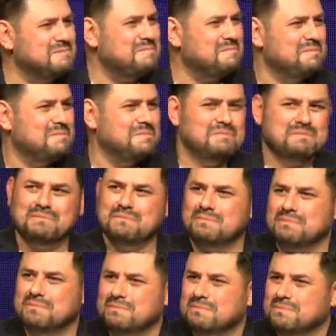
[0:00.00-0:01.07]

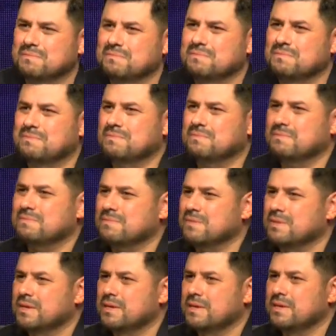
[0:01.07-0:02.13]

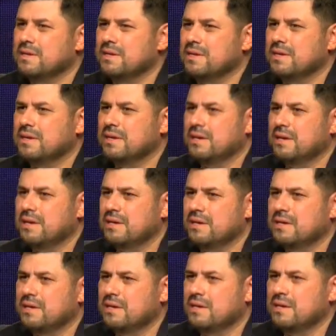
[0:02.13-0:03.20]

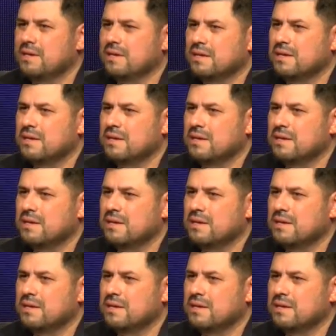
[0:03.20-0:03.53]
(silence)